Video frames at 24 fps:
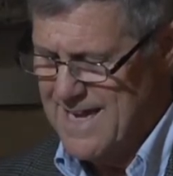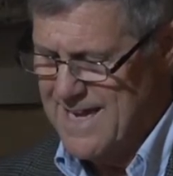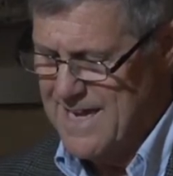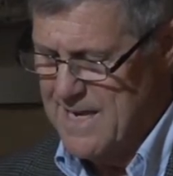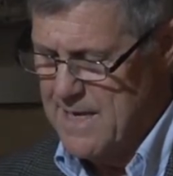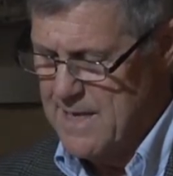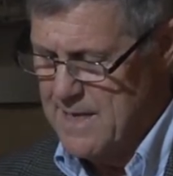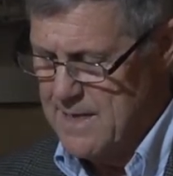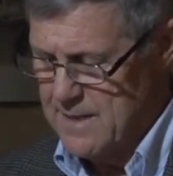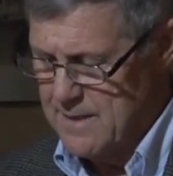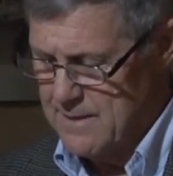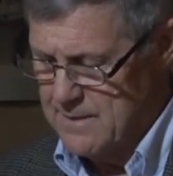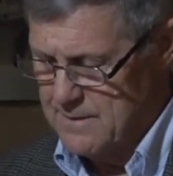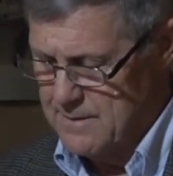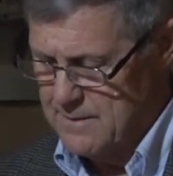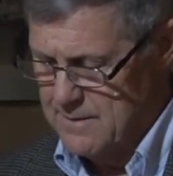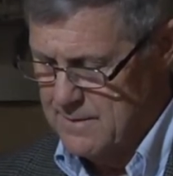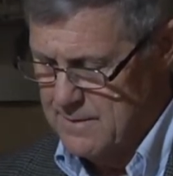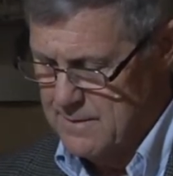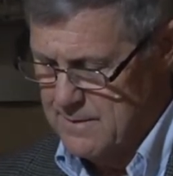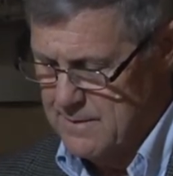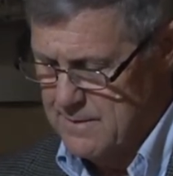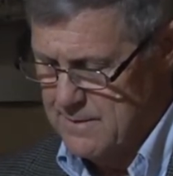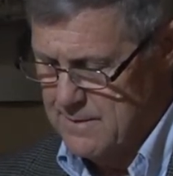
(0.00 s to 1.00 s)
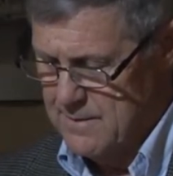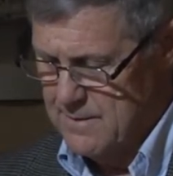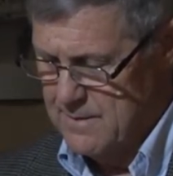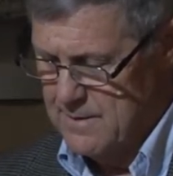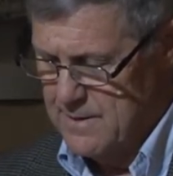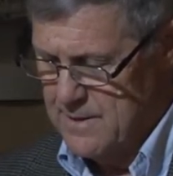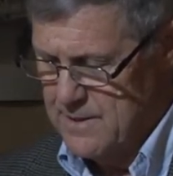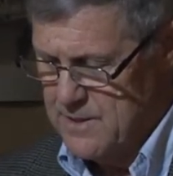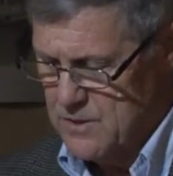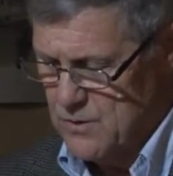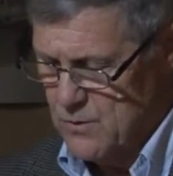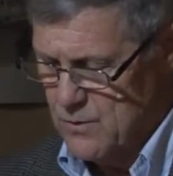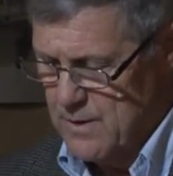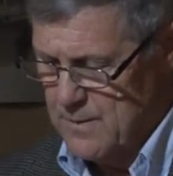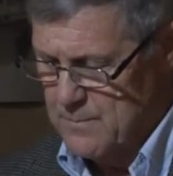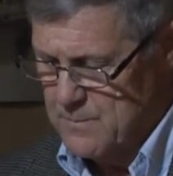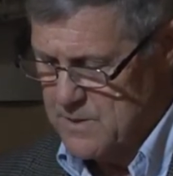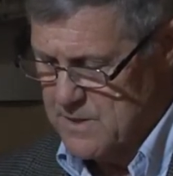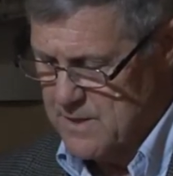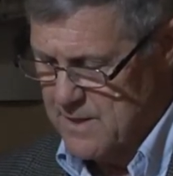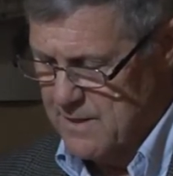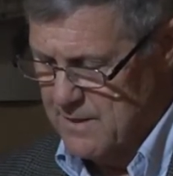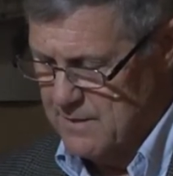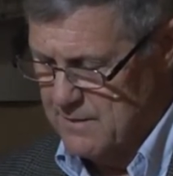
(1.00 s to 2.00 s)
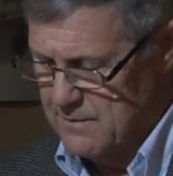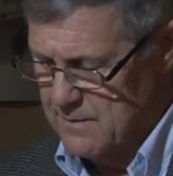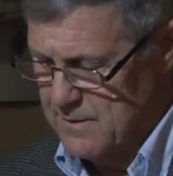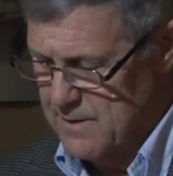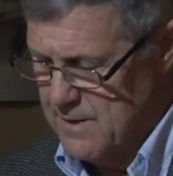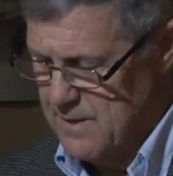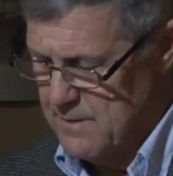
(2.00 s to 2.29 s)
Idiot, he screamed silently